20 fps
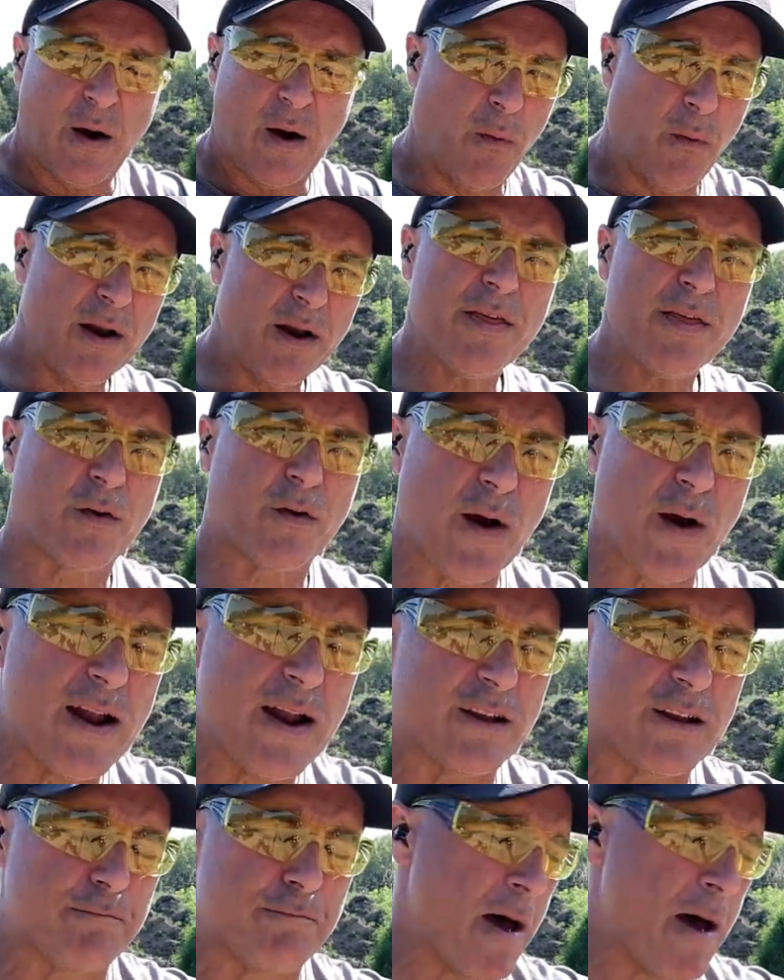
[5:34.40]
Now, one of the
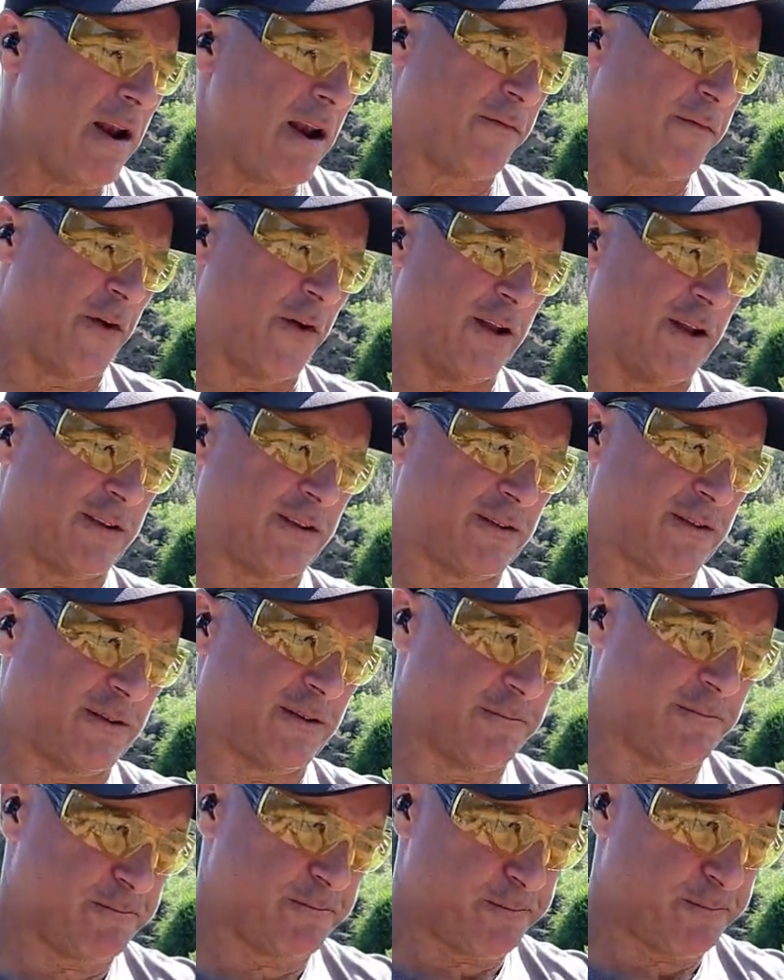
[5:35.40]
greatest
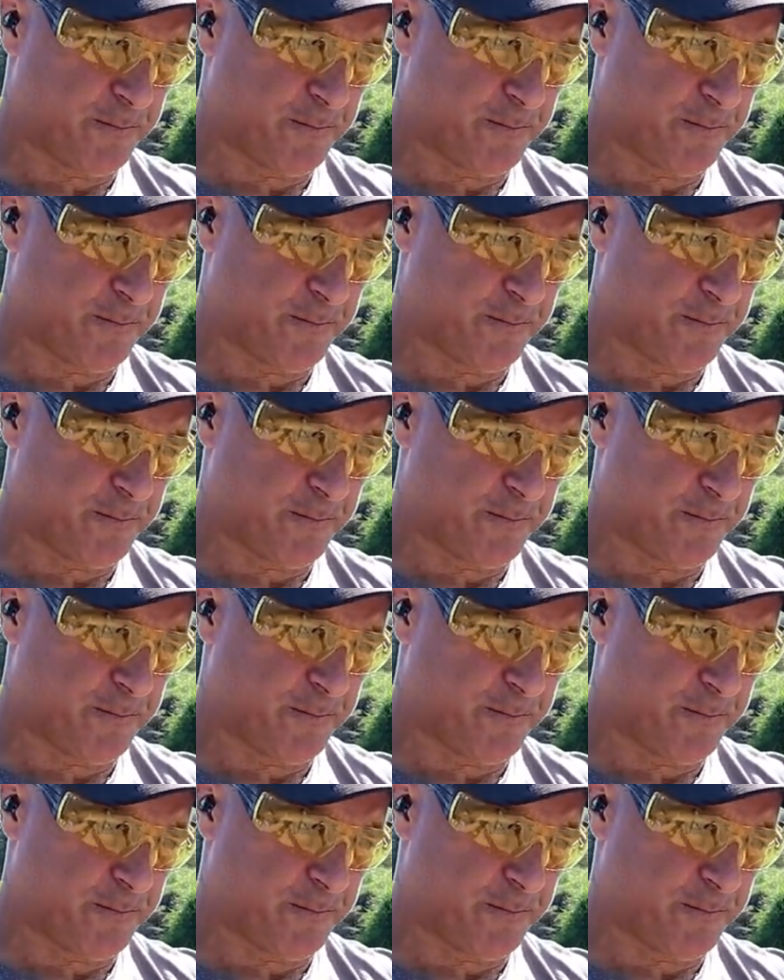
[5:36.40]
benefits